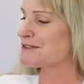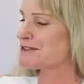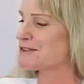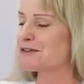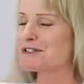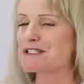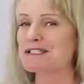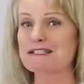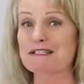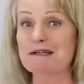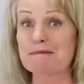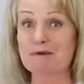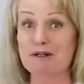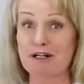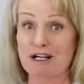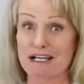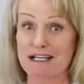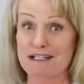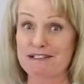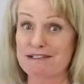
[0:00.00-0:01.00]
So to
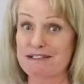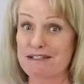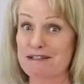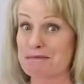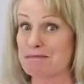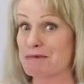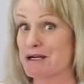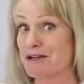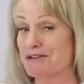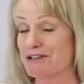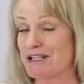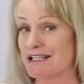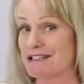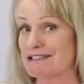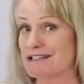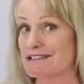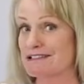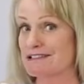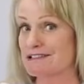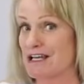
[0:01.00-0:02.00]
summarize the
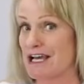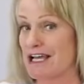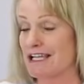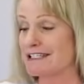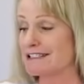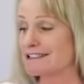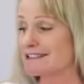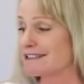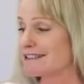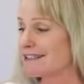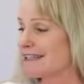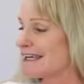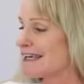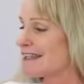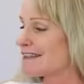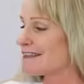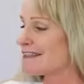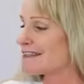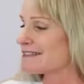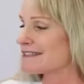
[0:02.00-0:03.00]
Bionexis Lite,
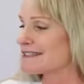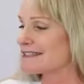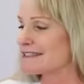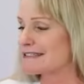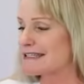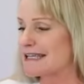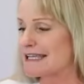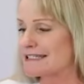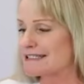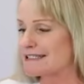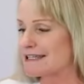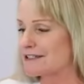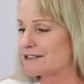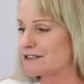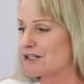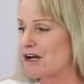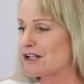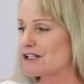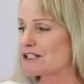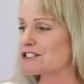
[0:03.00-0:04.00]
this is a
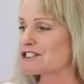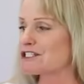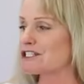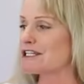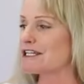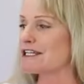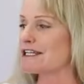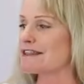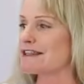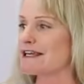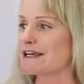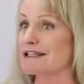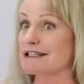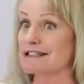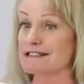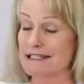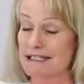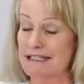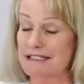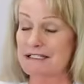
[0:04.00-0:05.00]
technology that
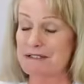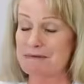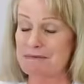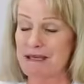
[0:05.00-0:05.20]
is in